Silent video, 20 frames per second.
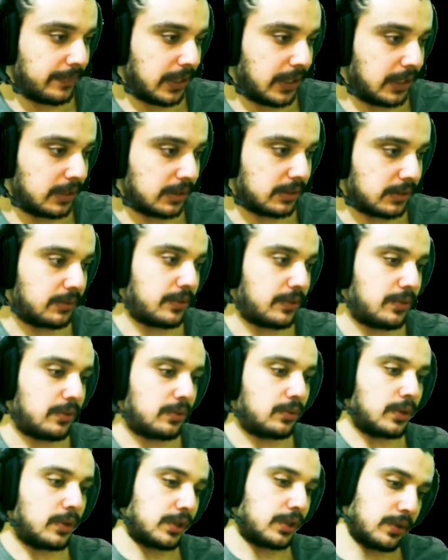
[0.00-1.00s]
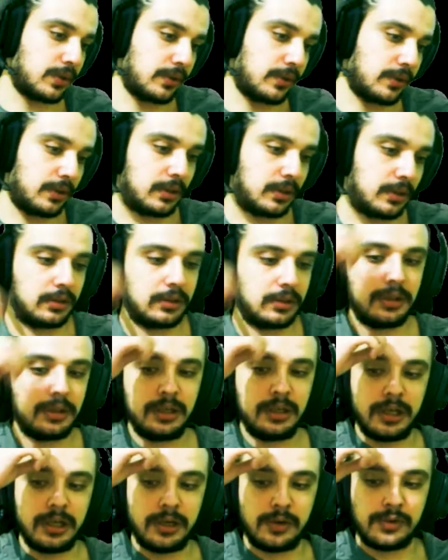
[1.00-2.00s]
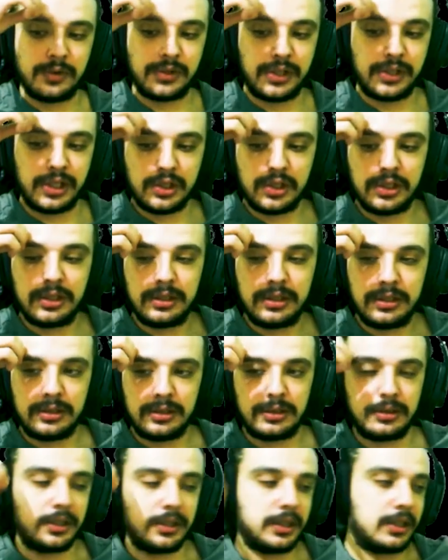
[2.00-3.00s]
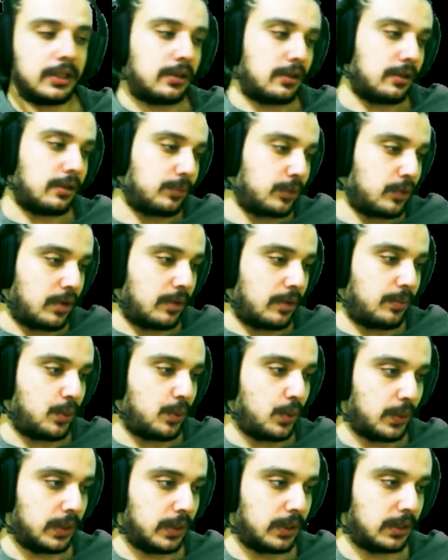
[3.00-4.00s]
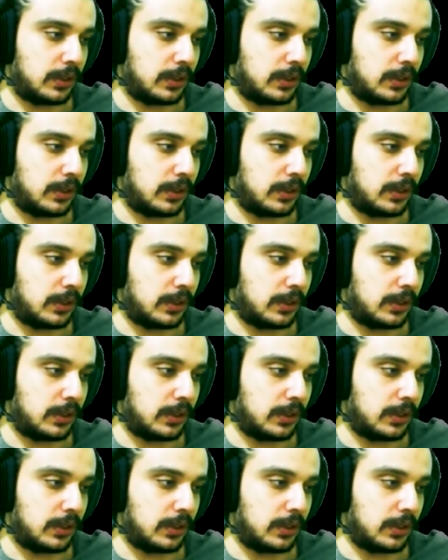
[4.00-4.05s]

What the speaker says: Is another question then. I was actually leading up to that point.